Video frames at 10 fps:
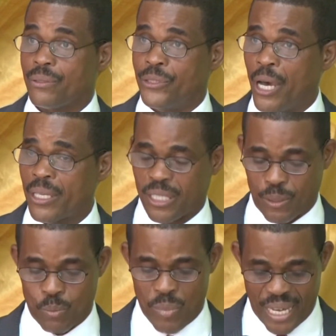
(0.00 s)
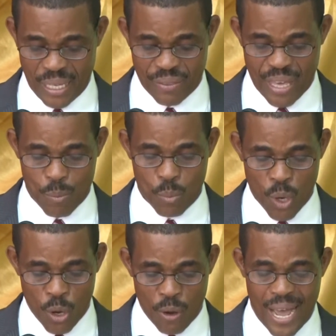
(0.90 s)
thus making them
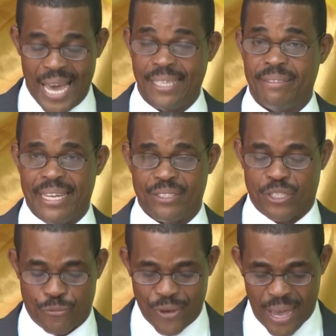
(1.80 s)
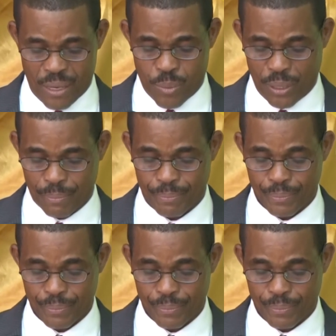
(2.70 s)
more identifiable.